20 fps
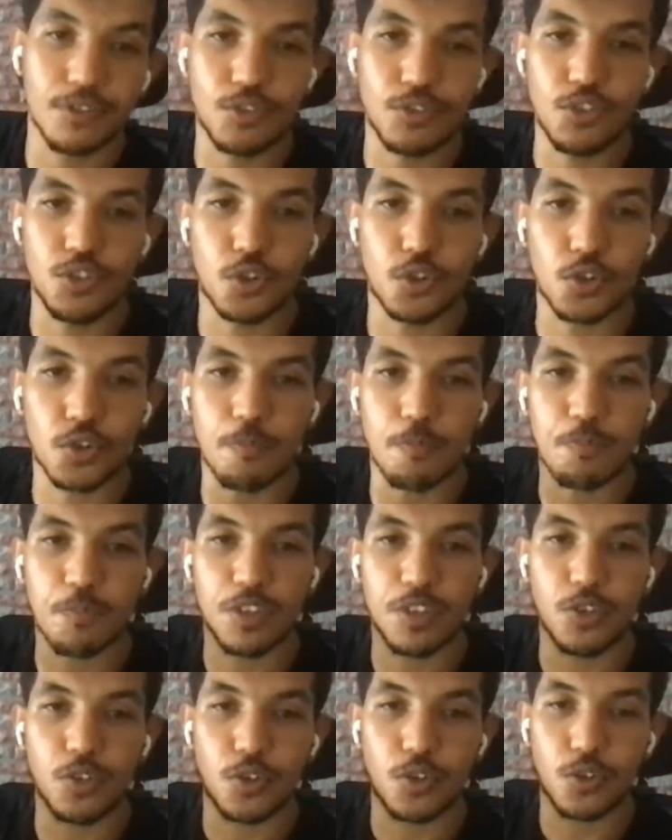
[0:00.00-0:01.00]
your
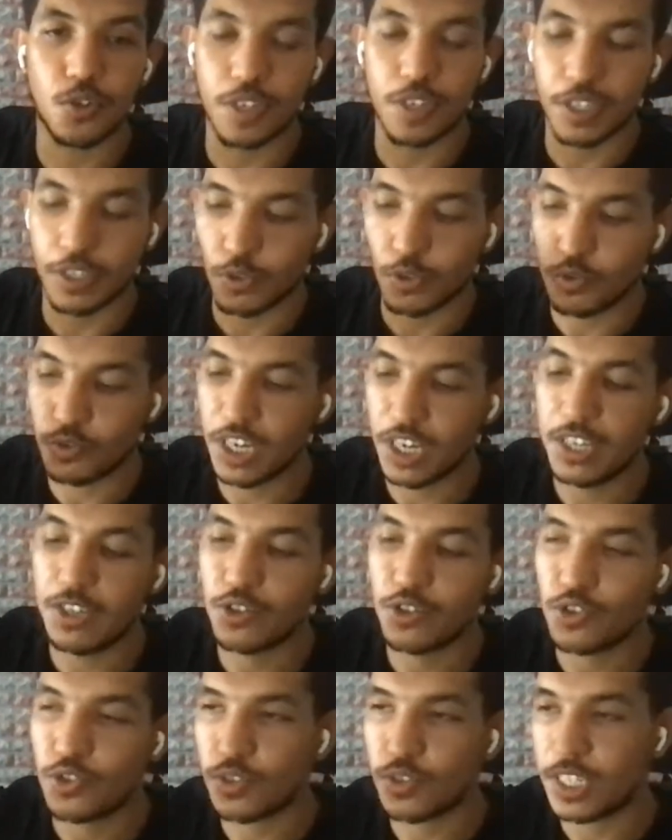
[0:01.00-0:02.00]

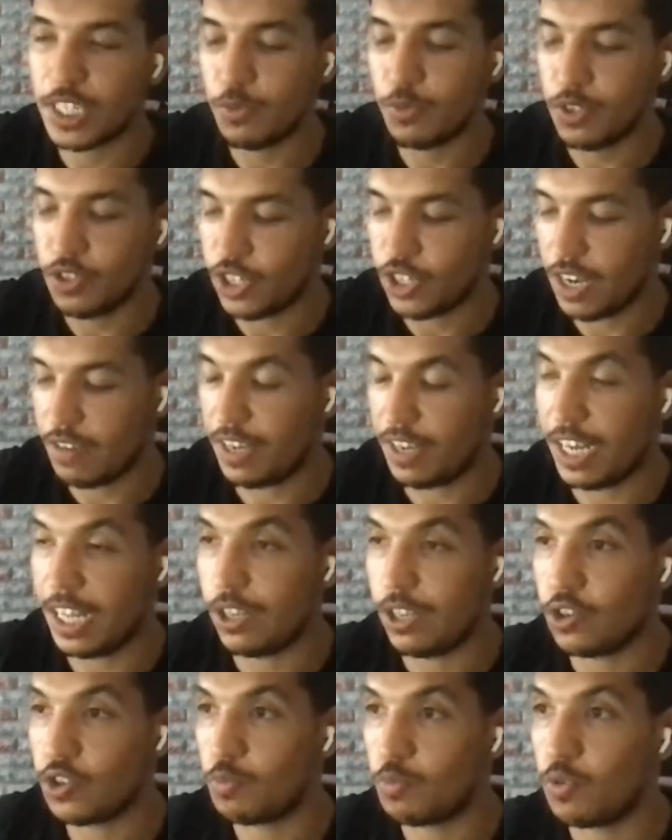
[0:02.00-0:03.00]
container journey with Java a
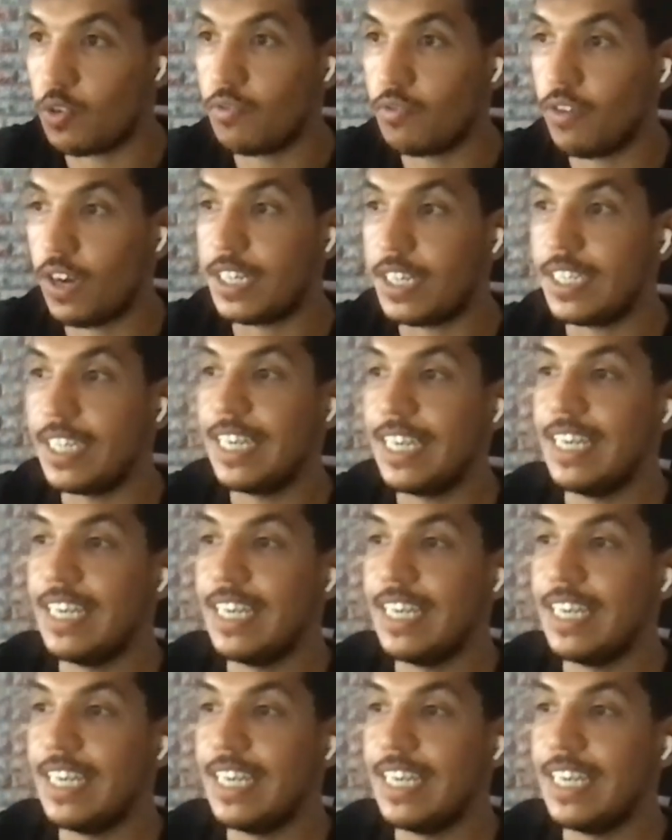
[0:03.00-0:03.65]
lot more fun.